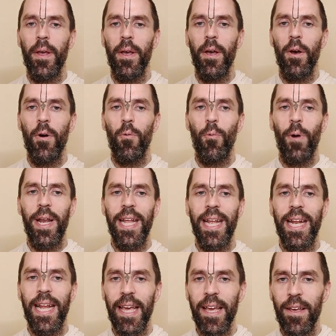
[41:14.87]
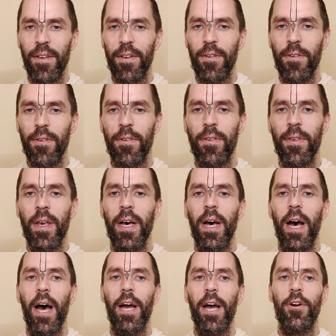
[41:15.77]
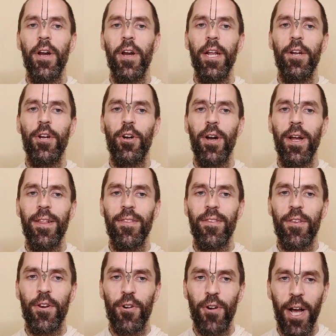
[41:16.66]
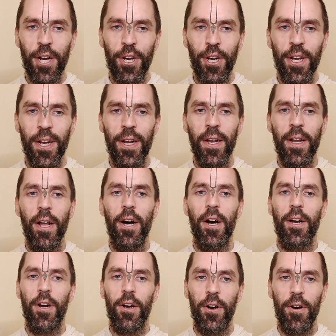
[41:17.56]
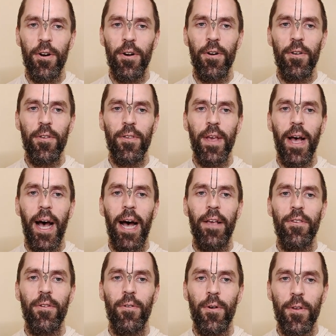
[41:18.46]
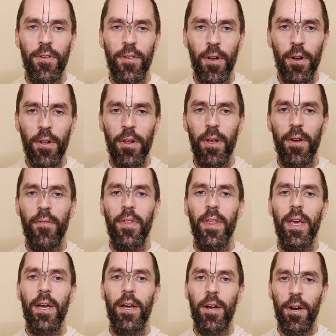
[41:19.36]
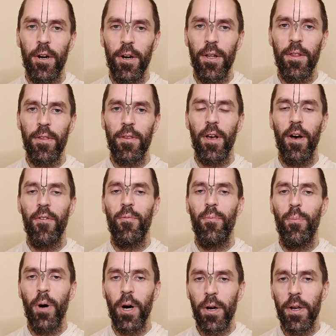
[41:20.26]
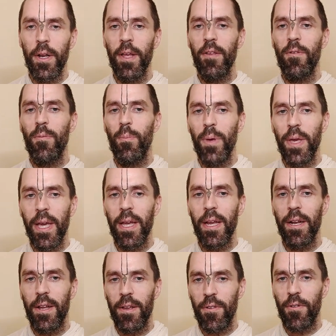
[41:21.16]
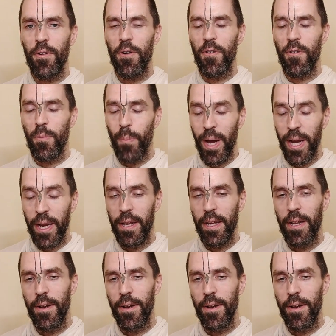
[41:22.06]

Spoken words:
When it is, a great transgression occurs as a result of the occurrence of bhakti's being disrespected."